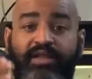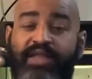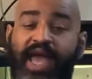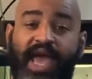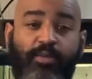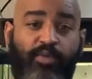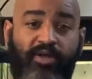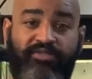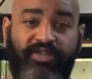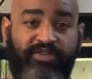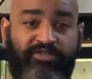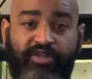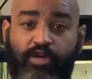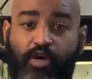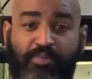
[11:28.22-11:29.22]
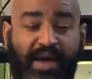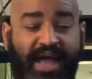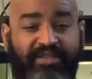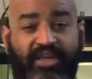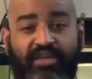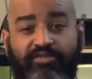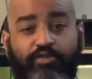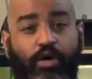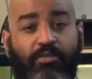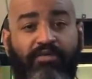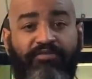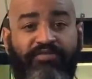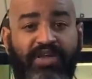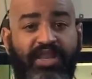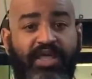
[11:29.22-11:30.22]
dad will essentially go back to his normal
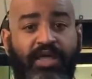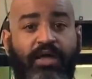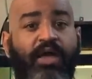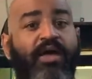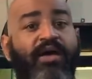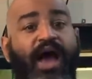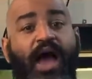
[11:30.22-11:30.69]
feeding.